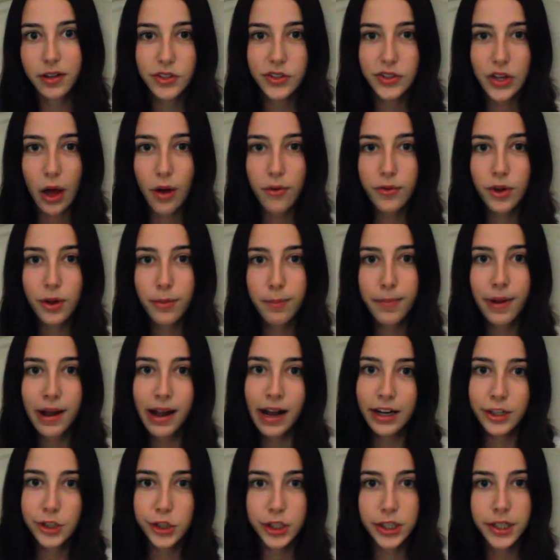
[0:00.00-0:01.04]

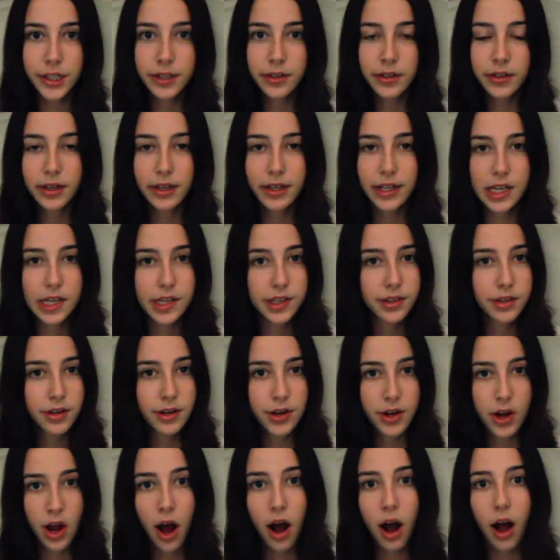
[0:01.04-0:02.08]
Self-compassion is
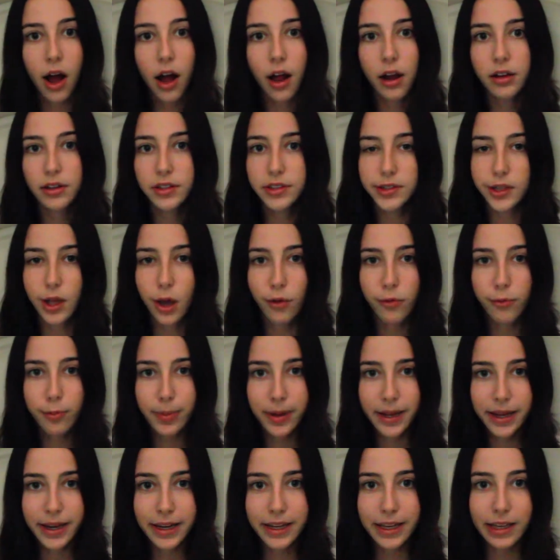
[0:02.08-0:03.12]
not
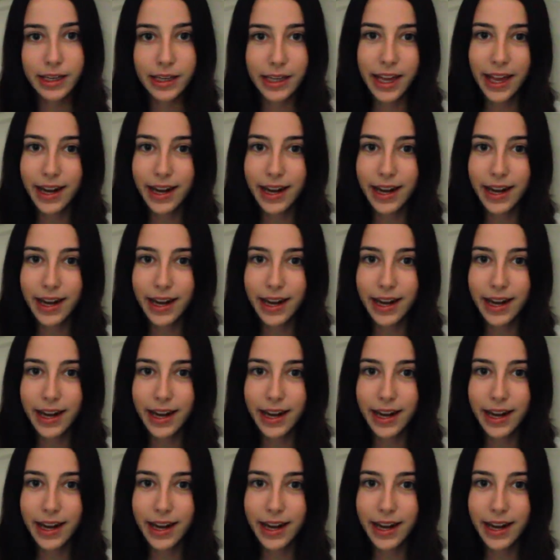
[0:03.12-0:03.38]
self-pity